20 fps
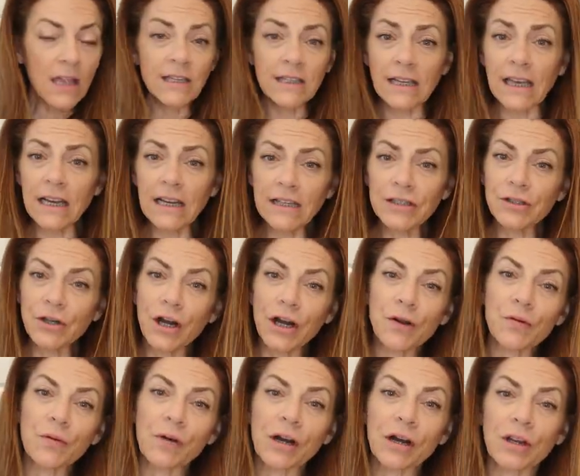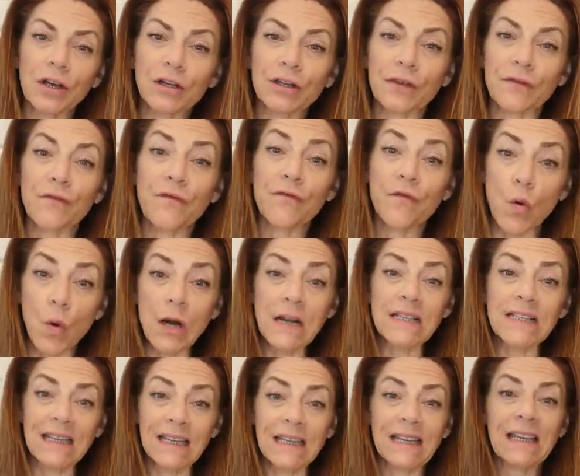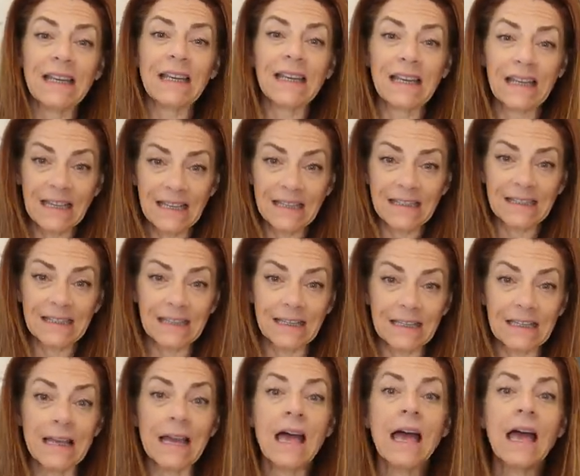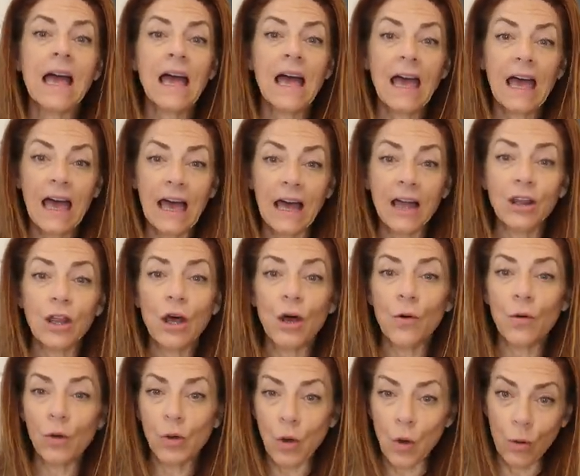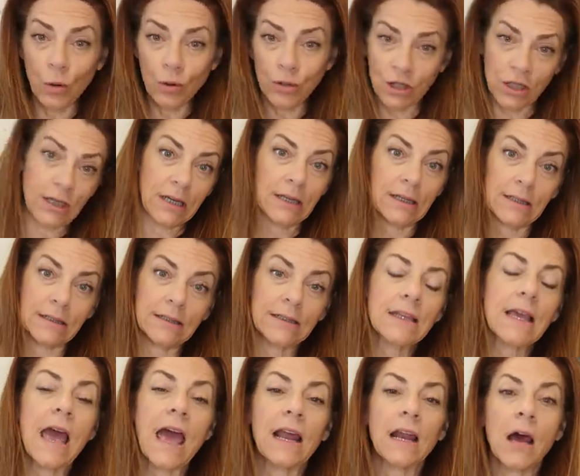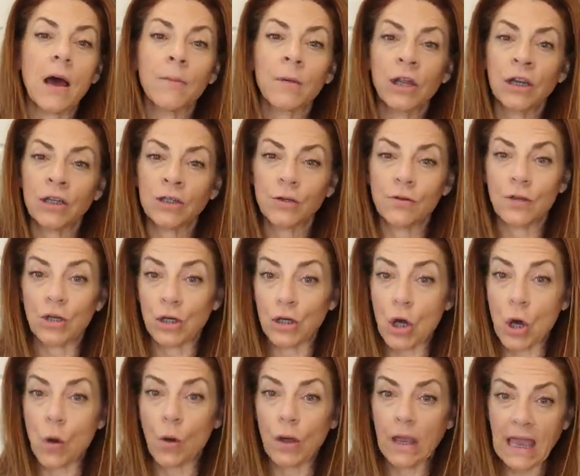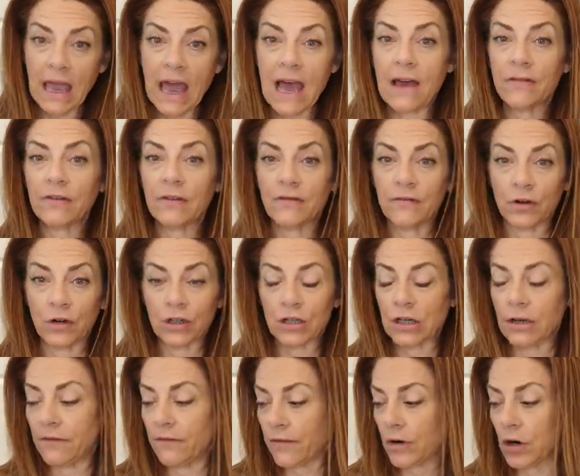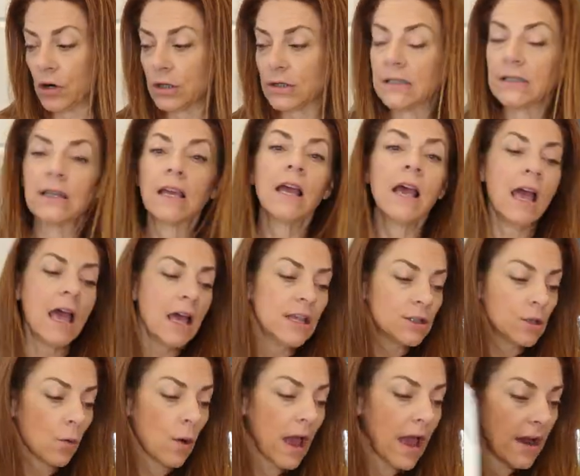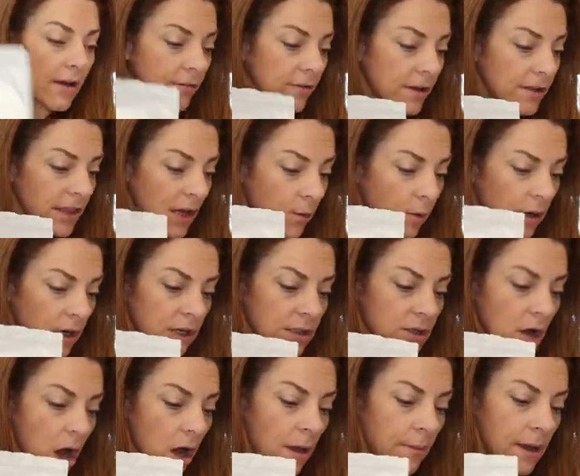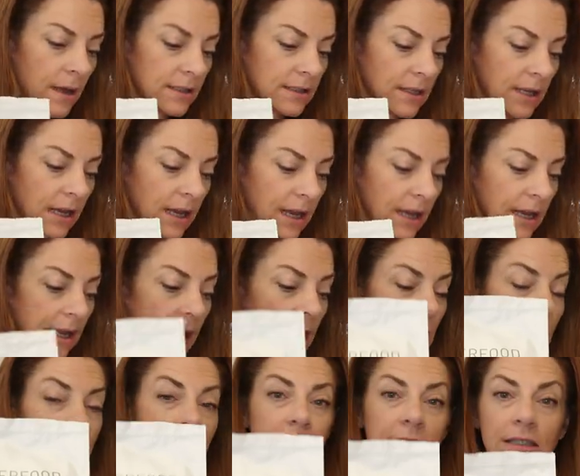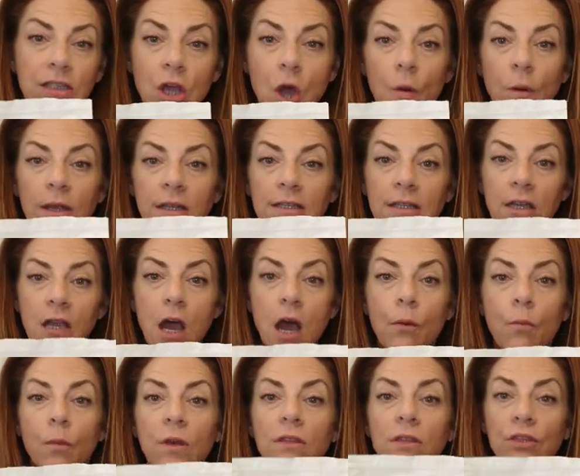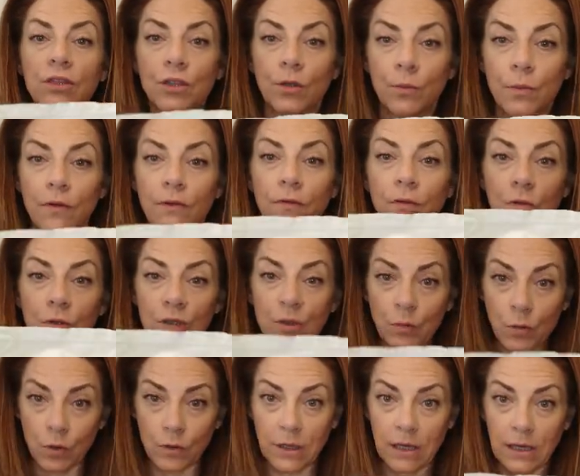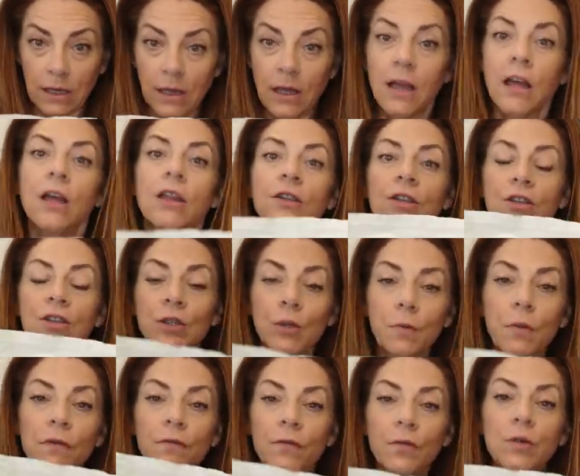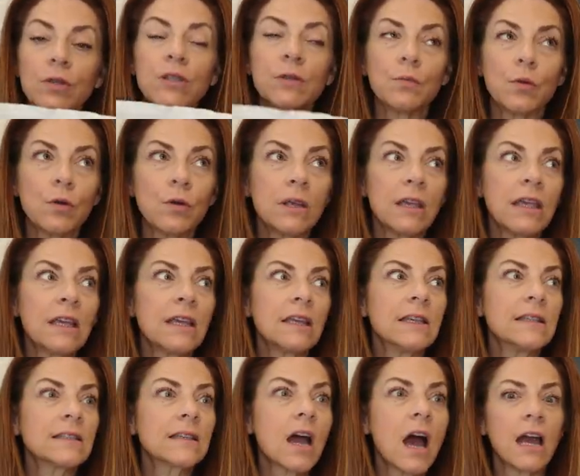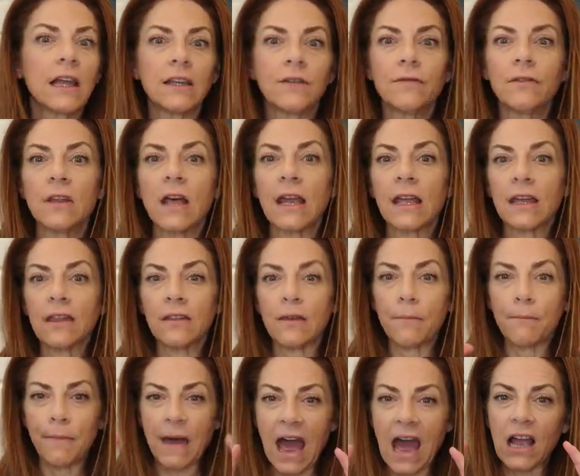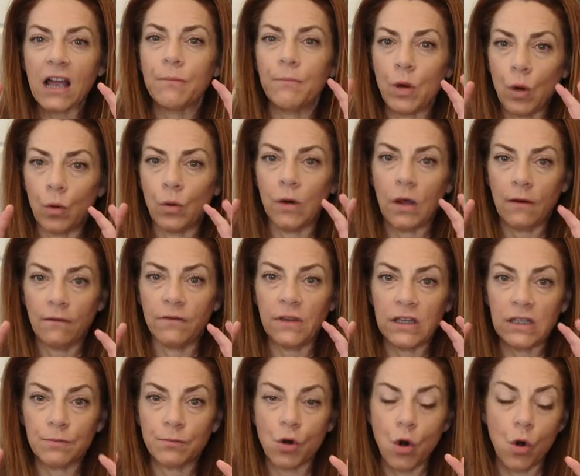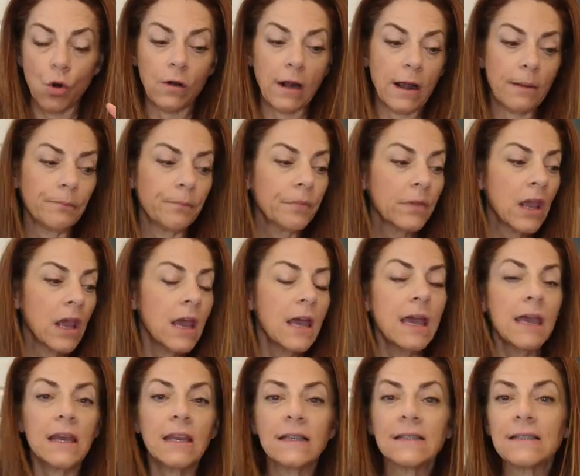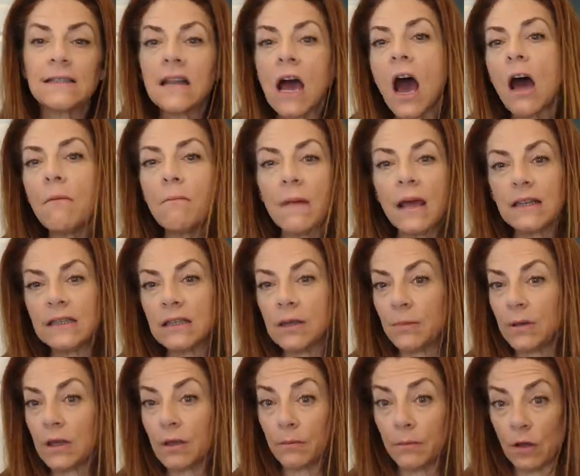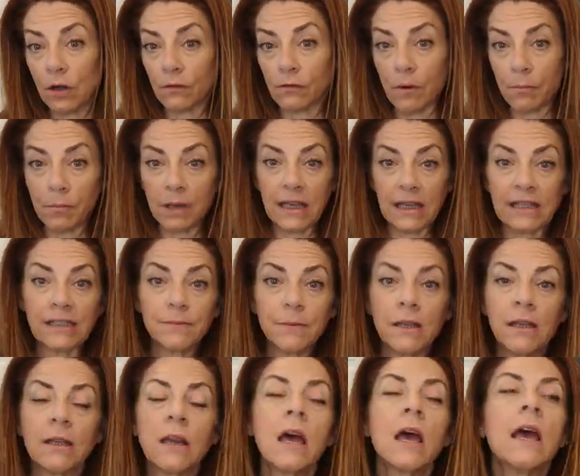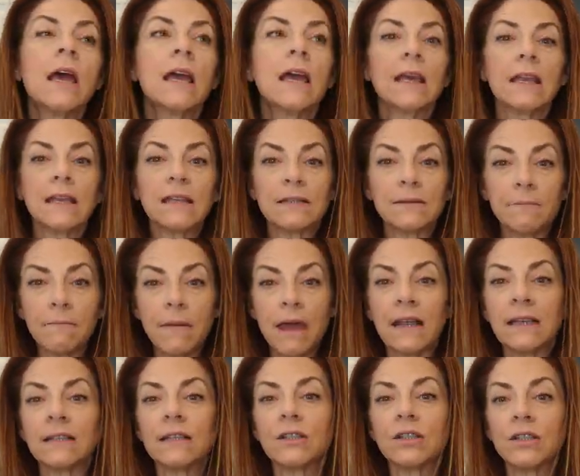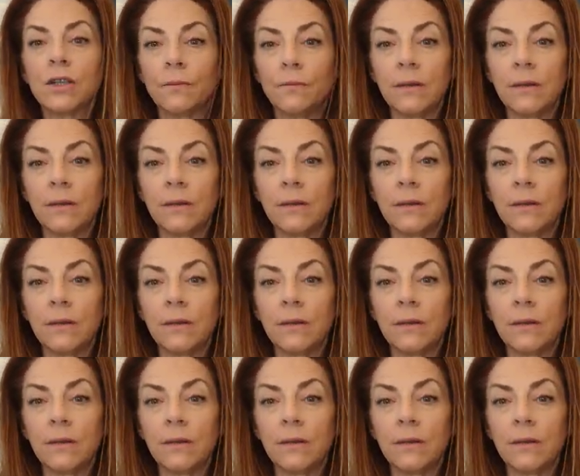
to get us started, we're going to look at the 14 easy Hello Goal Jeans, and I'm going to do the no caf version first. So everything we're going to talk about today is going to come with the superfood smoothie. The superfood smoothie is kind of like the backbone of this program. It is not meant to be a meal replacement. It is meant to